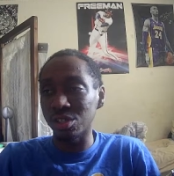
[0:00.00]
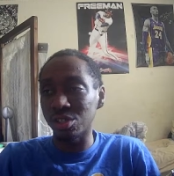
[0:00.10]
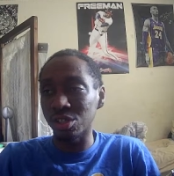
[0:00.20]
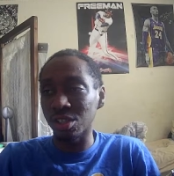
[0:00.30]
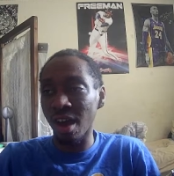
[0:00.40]
is
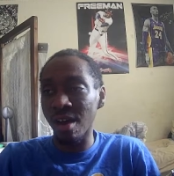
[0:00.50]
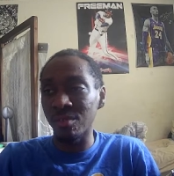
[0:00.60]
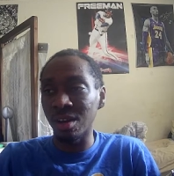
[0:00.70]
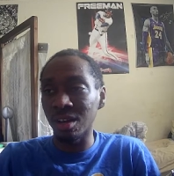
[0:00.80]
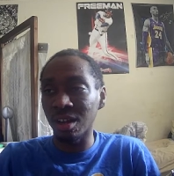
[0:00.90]
just
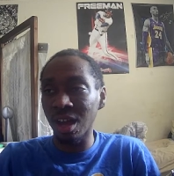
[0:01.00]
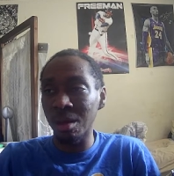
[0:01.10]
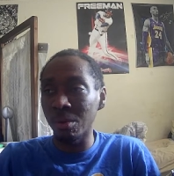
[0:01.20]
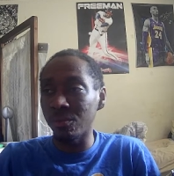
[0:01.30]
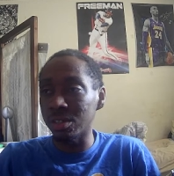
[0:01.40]
having a
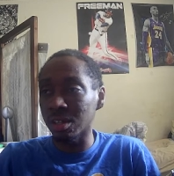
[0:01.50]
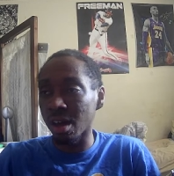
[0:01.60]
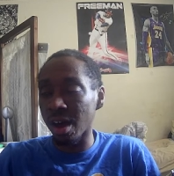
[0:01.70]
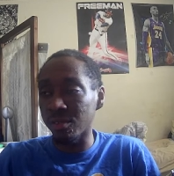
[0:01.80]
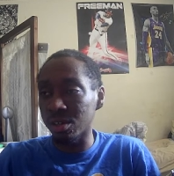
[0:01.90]
game of his life,